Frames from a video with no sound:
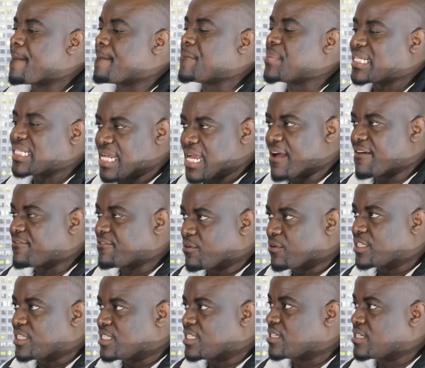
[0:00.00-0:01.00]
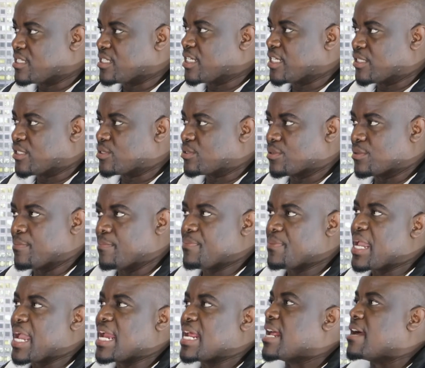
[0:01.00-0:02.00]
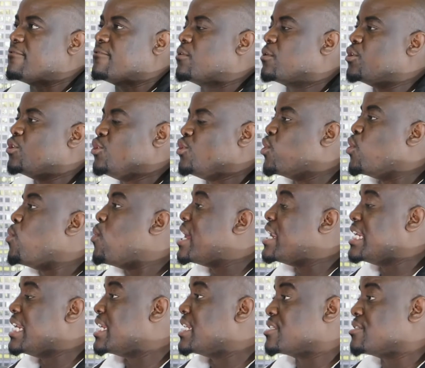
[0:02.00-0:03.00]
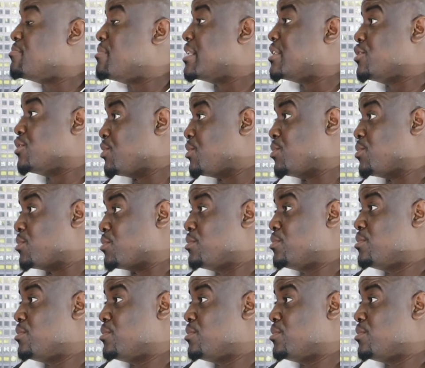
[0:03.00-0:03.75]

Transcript: But I've got this issue. And I've got no one else but you.